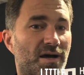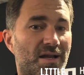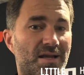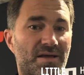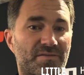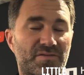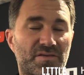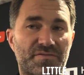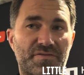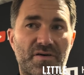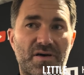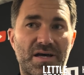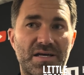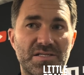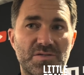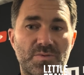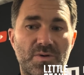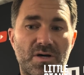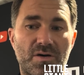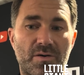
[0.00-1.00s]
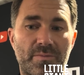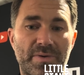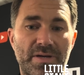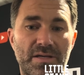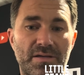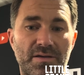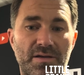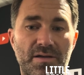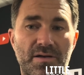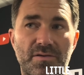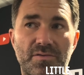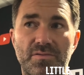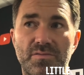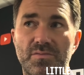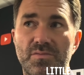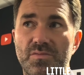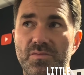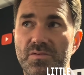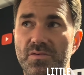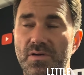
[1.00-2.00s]
I love the fight as well. I mean, you know,
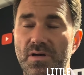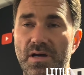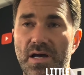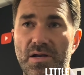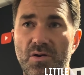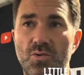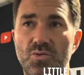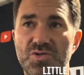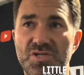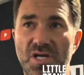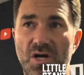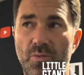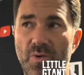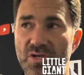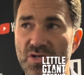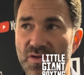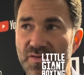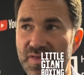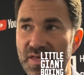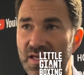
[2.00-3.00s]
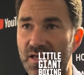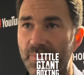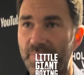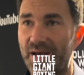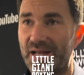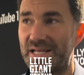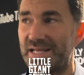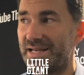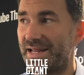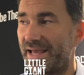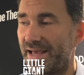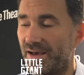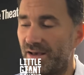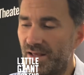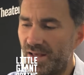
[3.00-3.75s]
and also when you think about it now,